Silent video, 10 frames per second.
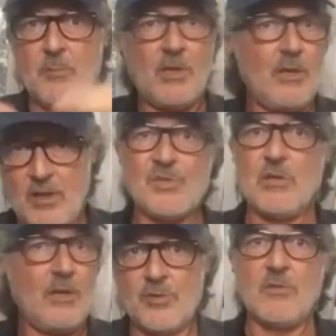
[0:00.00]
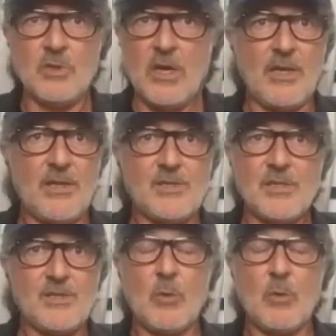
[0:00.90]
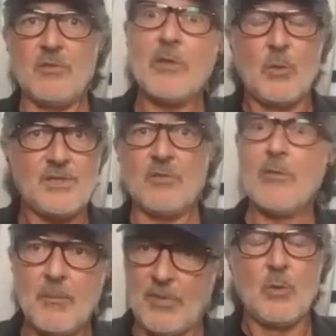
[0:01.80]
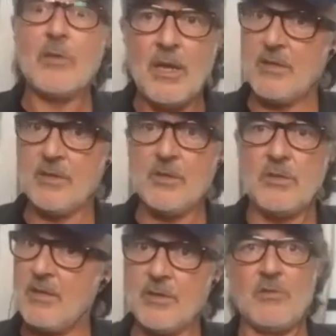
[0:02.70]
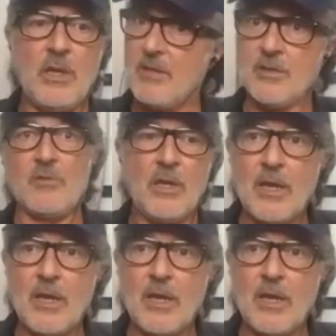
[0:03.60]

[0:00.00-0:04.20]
going to become self-realized whatever that meant That's not yeah. good to me yeah